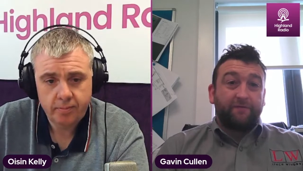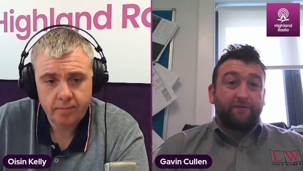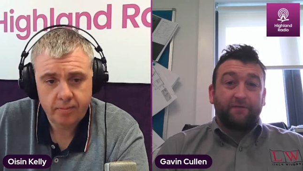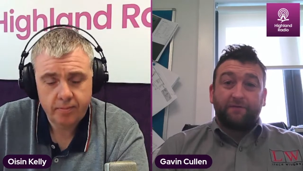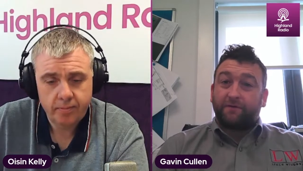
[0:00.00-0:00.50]

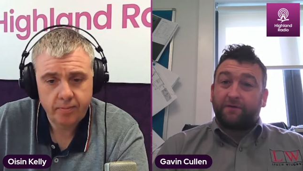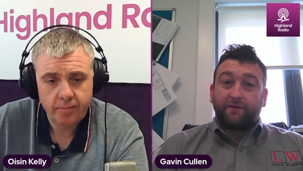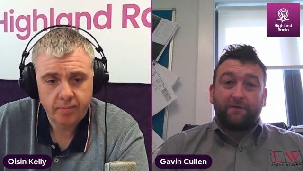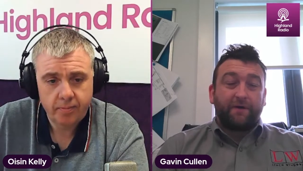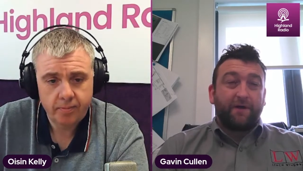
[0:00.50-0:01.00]
Speaker 1: results, one
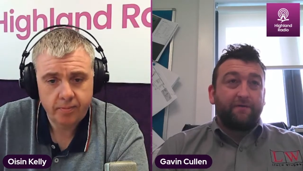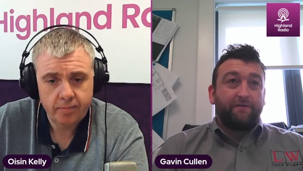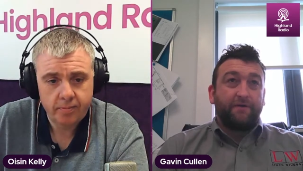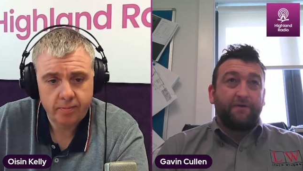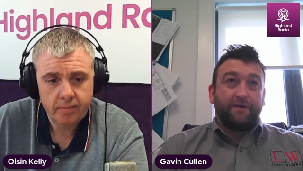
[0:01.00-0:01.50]
on the
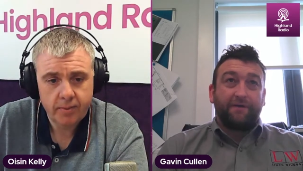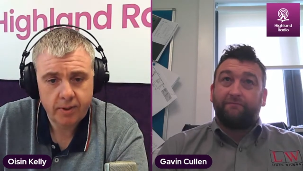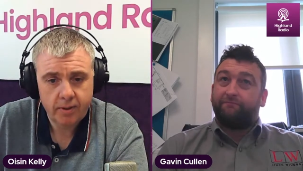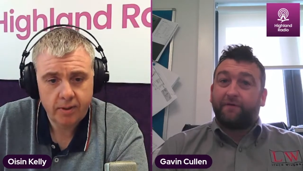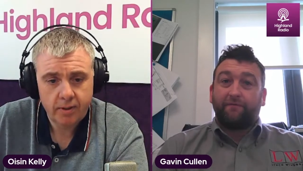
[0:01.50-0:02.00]
Brandywell, and
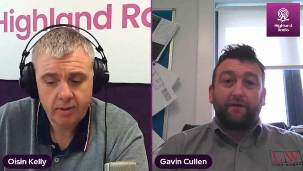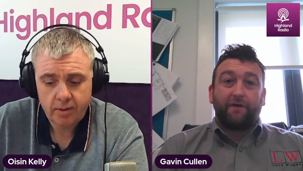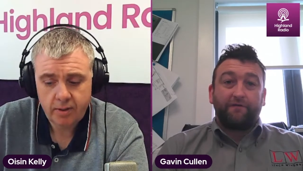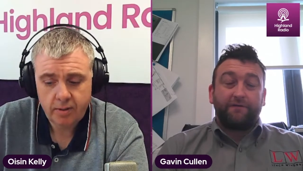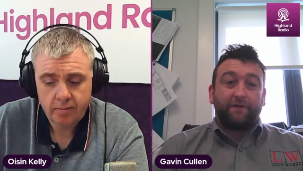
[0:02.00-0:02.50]
then
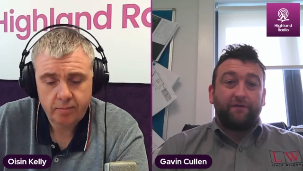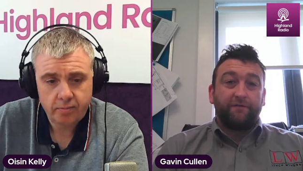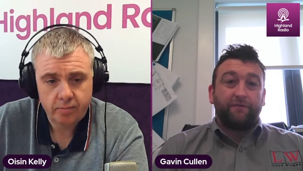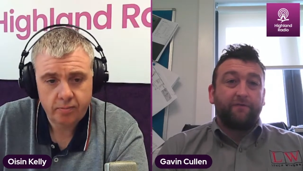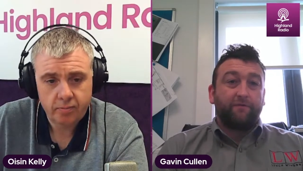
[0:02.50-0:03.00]
obviously
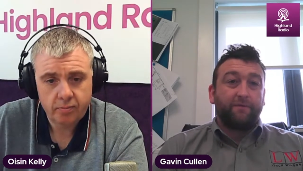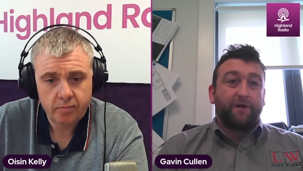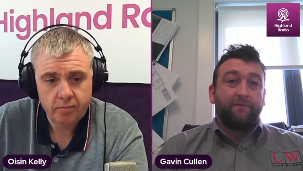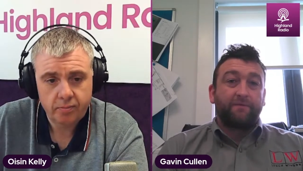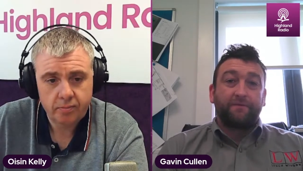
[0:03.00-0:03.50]
losing at home to
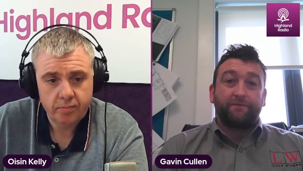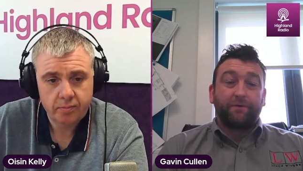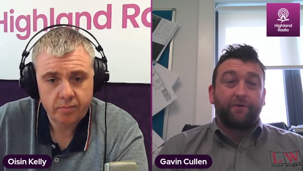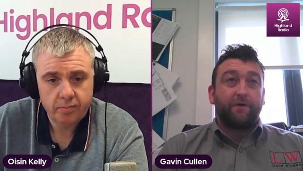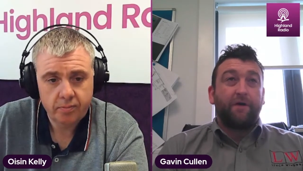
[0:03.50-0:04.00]
Harps was
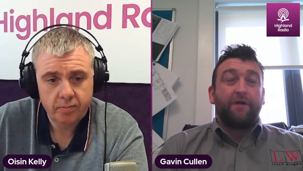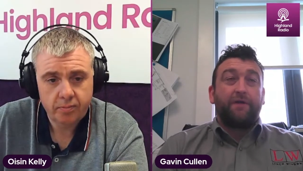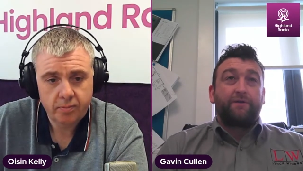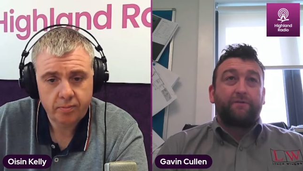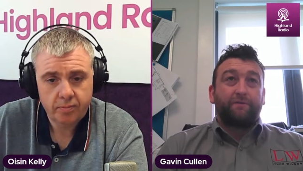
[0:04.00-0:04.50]
poor.
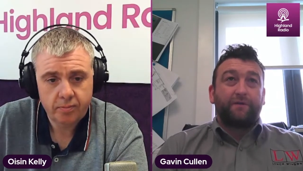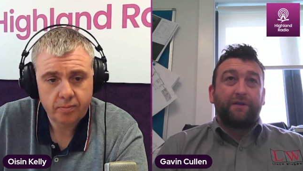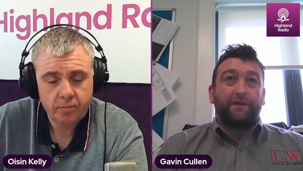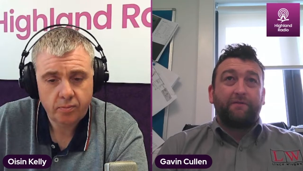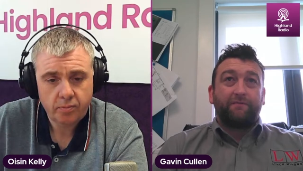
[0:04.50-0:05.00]
So
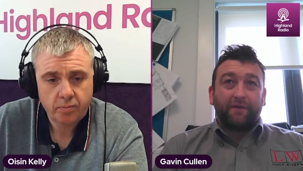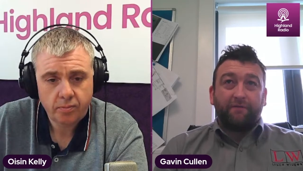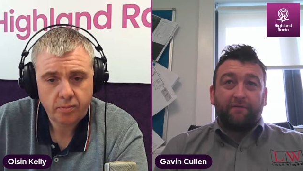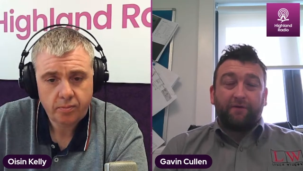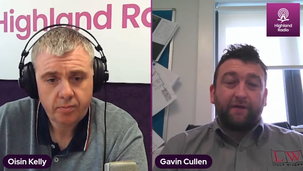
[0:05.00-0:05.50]
they, they, they
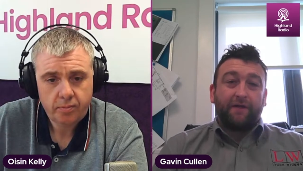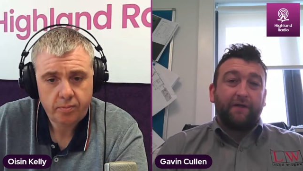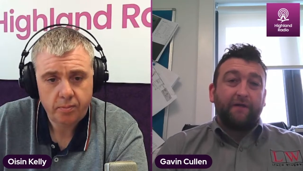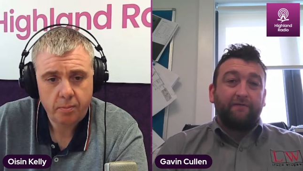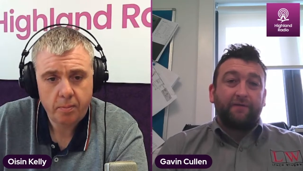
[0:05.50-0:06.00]
will want to get a
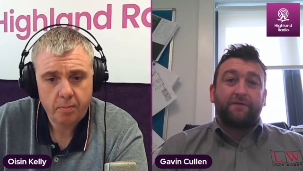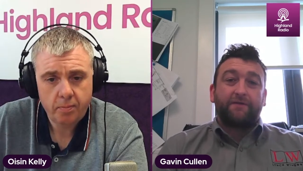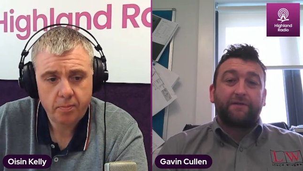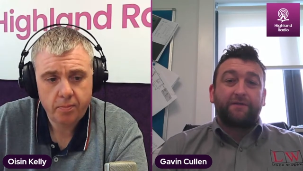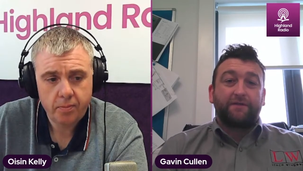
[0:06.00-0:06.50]
level of
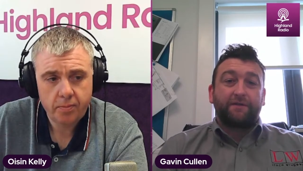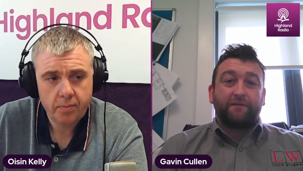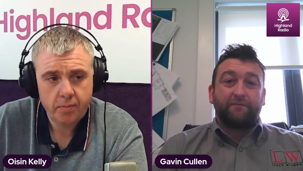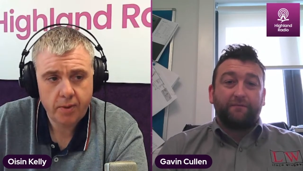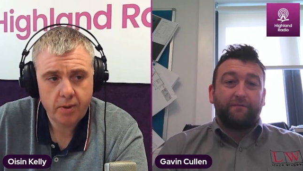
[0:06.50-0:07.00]

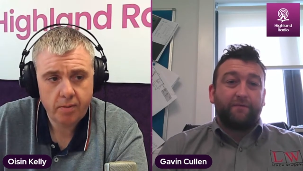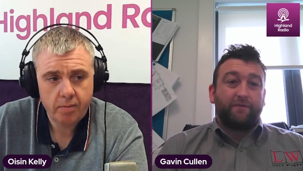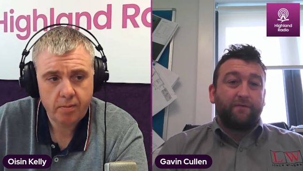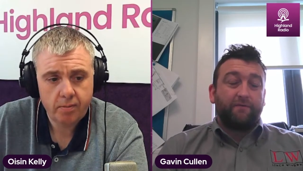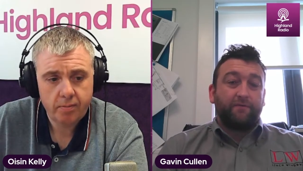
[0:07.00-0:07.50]
consistency
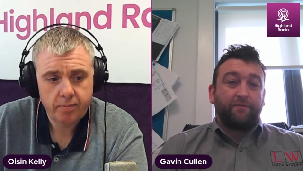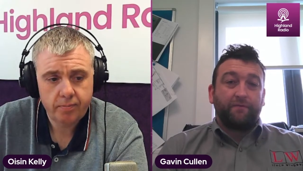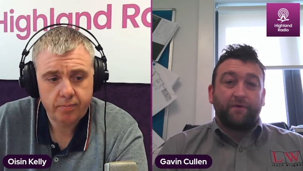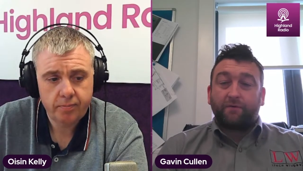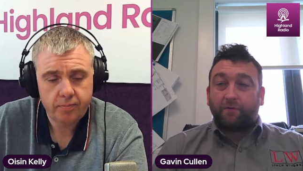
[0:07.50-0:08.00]
you
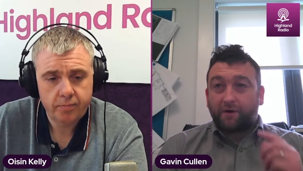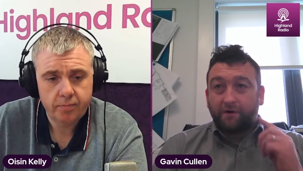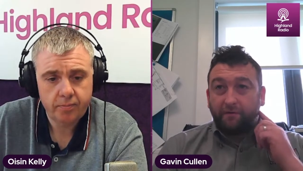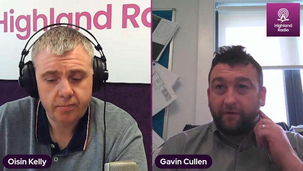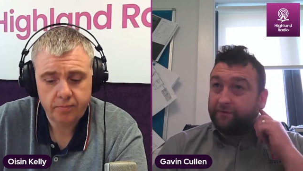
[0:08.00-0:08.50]
know, a
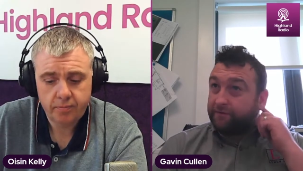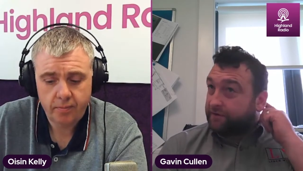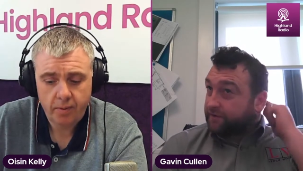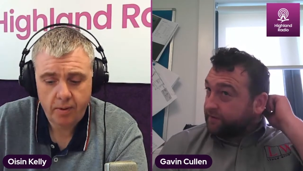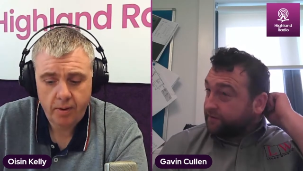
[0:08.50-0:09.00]
quarter away way through
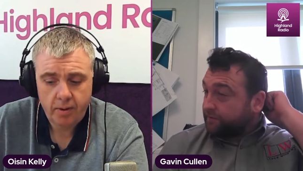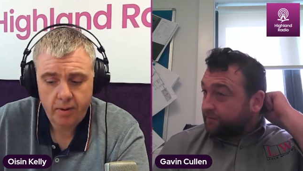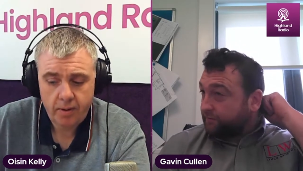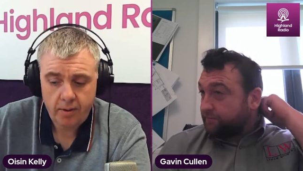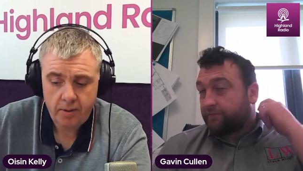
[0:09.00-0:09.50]
the season or
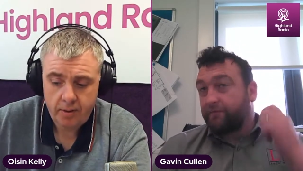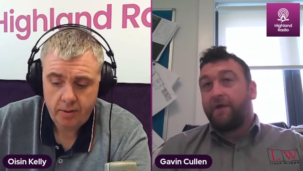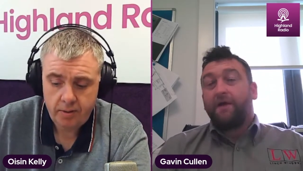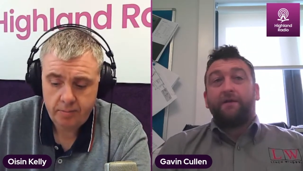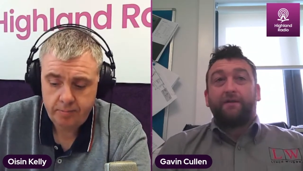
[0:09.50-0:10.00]
so. So
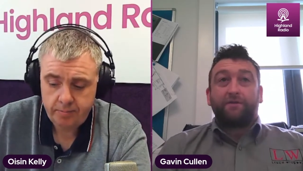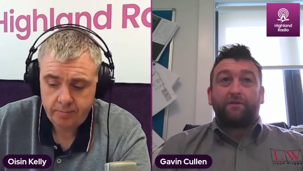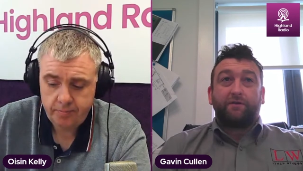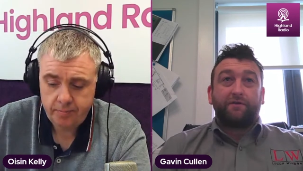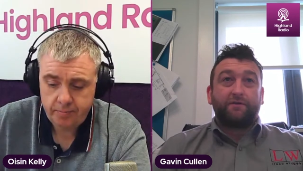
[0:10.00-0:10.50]
this
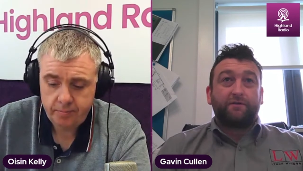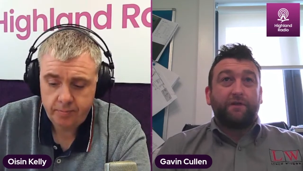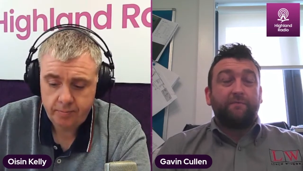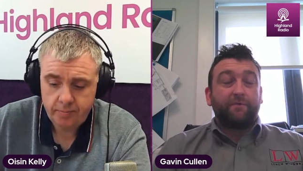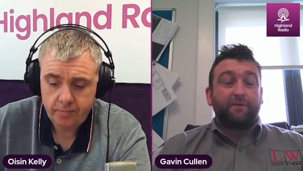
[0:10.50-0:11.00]
this
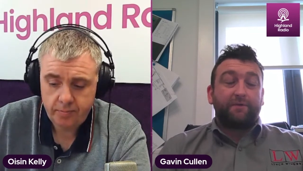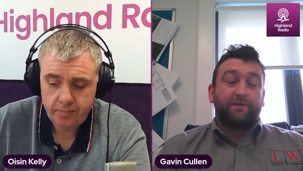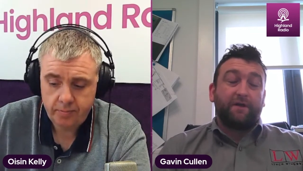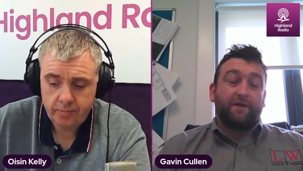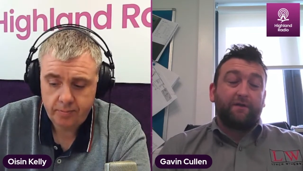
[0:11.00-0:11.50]
team and,
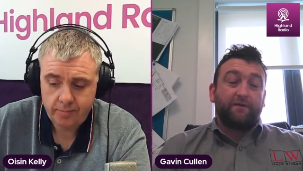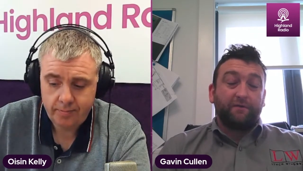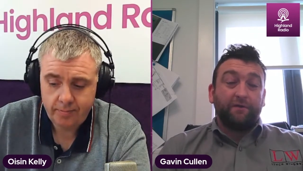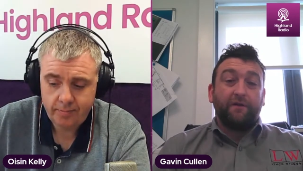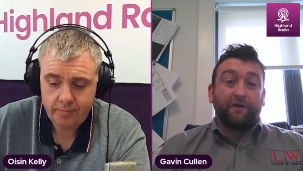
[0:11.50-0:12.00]
and
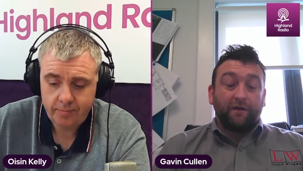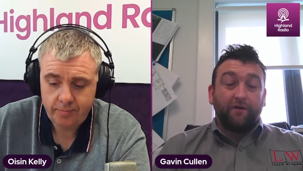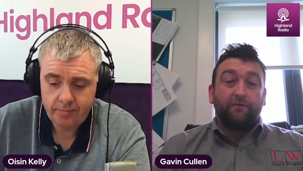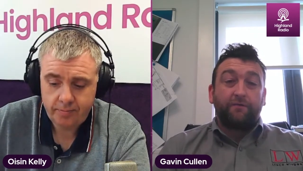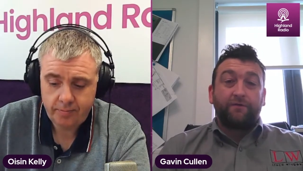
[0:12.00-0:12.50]
new,
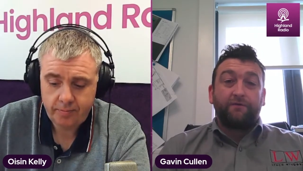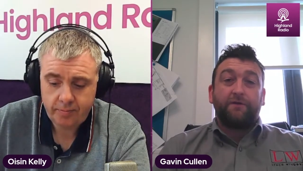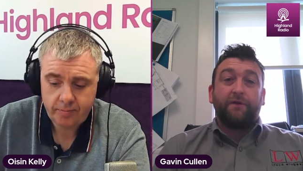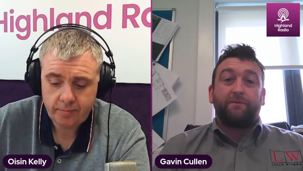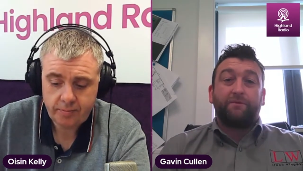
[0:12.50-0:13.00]
although it's a new
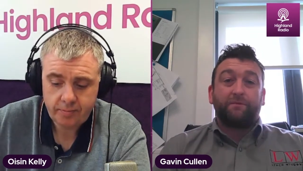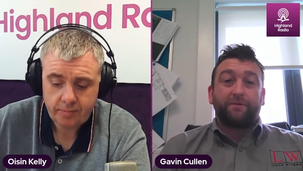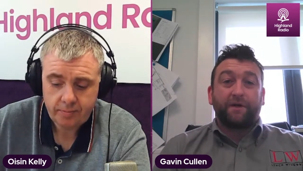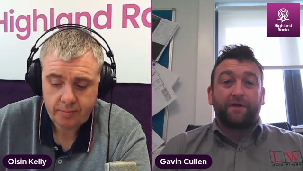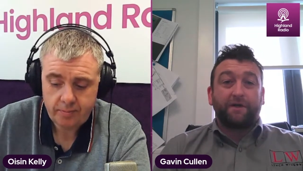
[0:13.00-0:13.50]
team, it should be
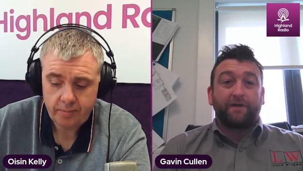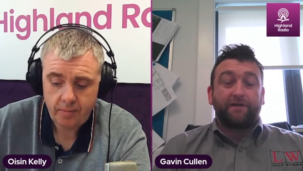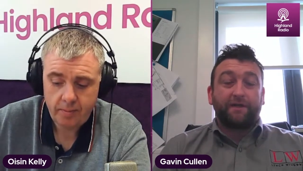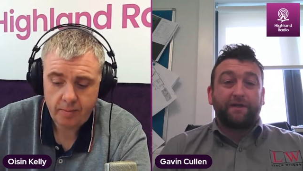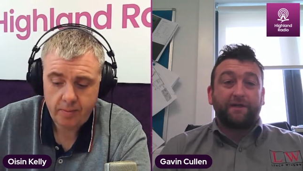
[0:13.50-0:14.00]
starting to get
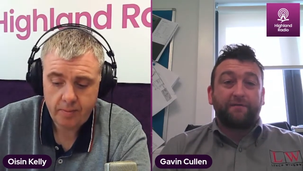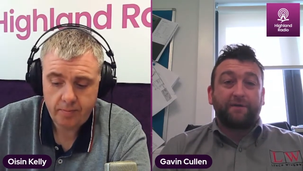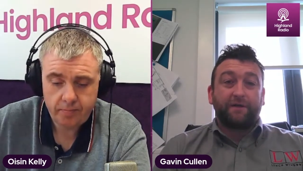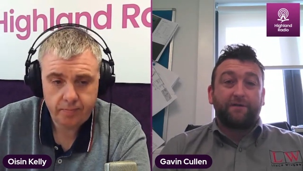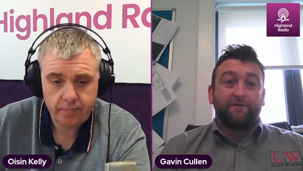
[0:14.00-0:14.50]
settled as
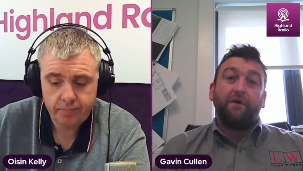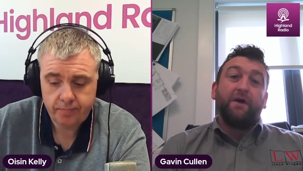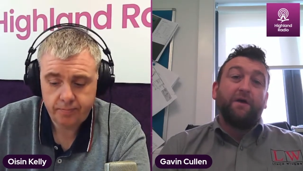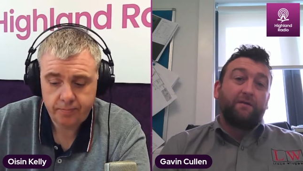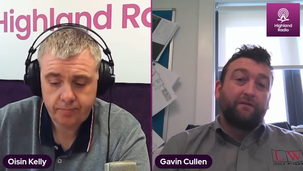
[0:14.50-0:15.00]
well. So
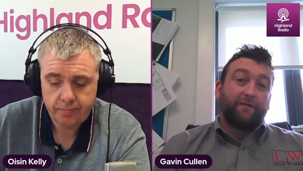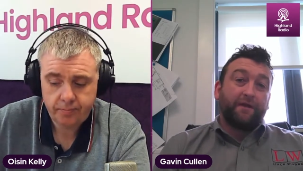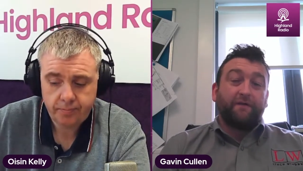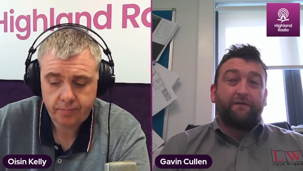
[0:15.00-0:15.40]
they find their